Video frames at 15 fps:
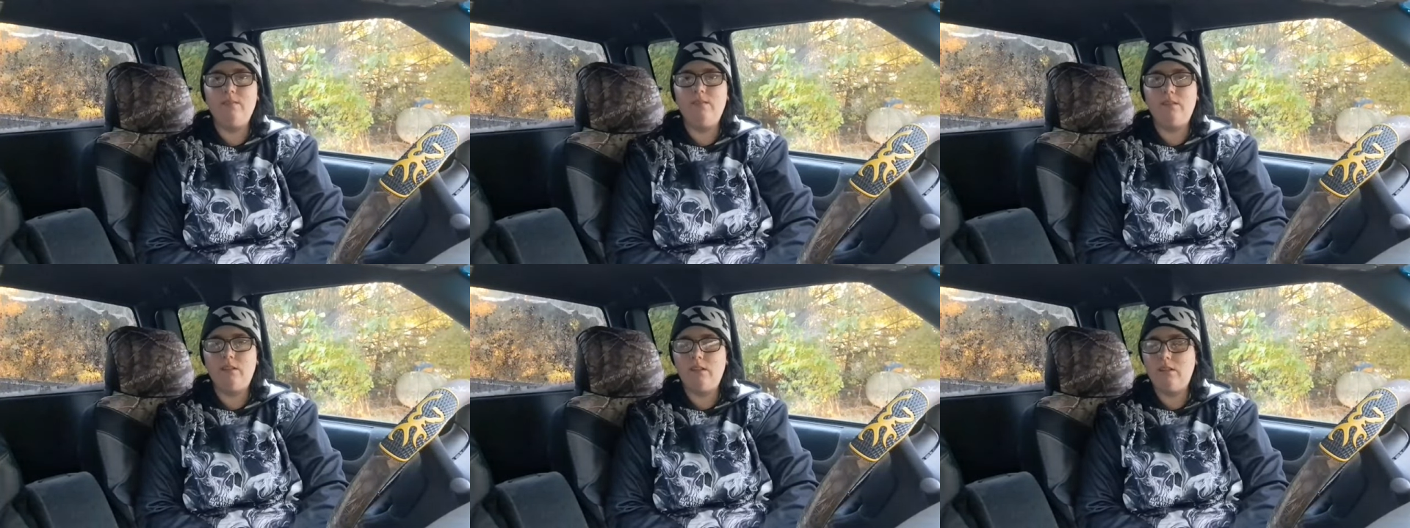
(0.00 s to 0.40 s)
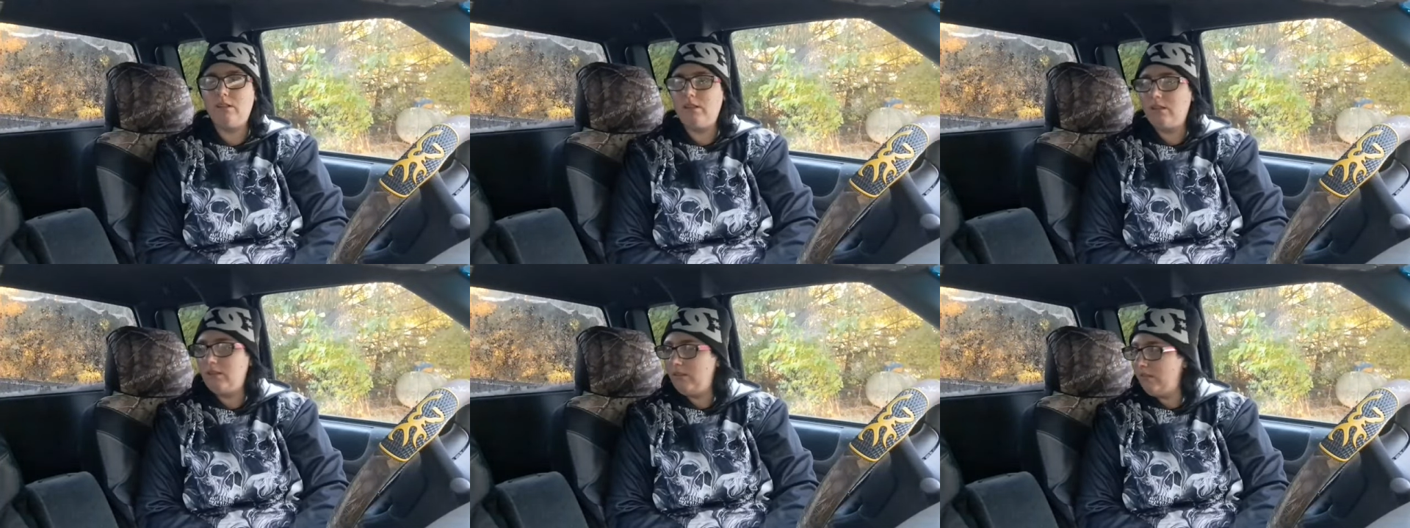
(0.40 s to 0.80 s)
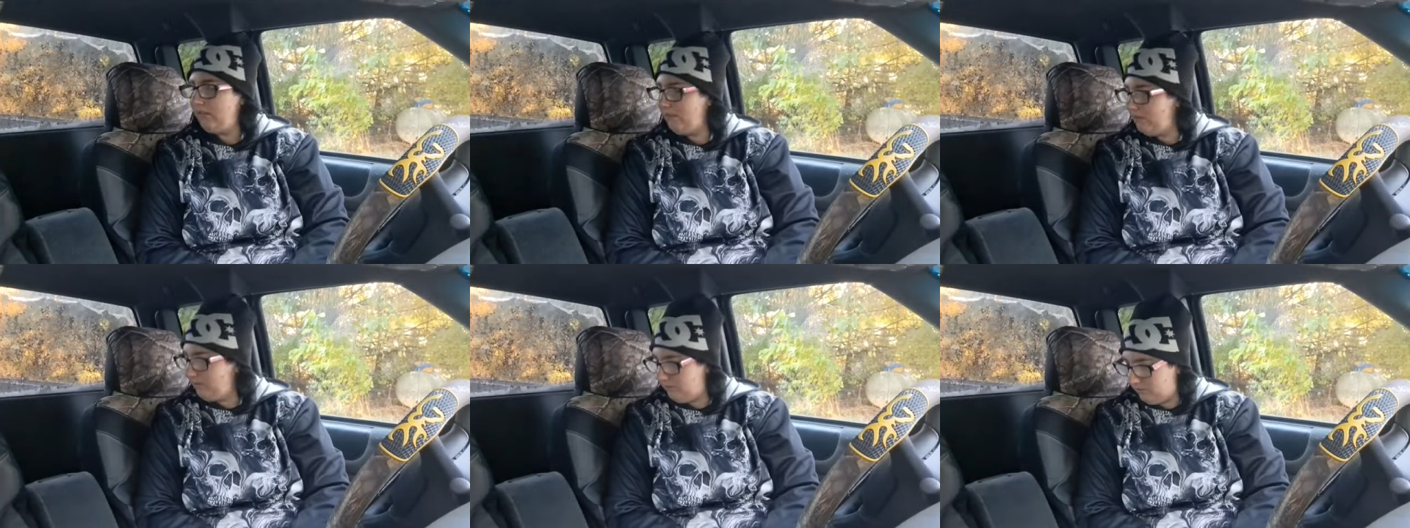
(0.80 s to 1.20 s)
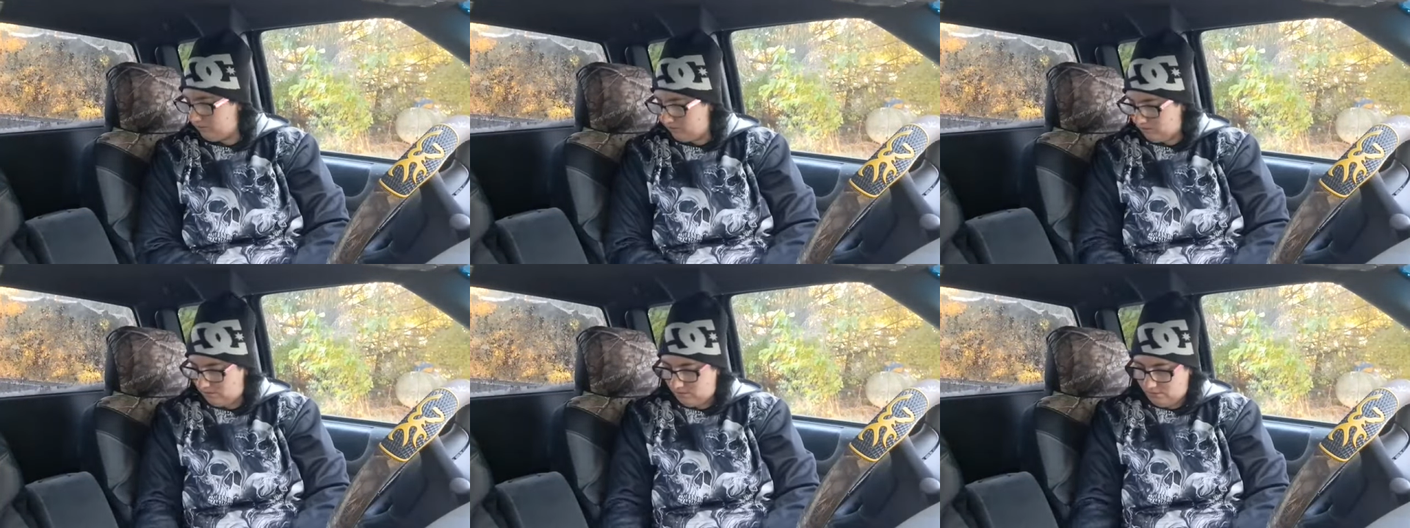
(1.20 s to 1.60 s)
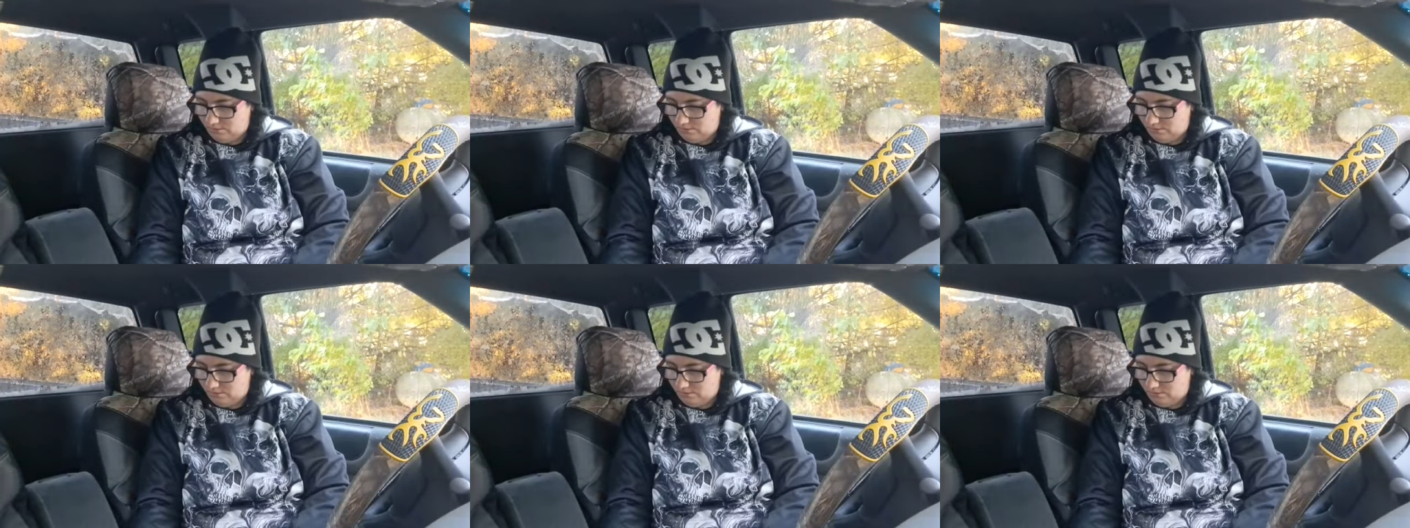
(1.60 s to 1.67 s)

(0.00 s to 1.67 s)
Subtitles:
[no speech]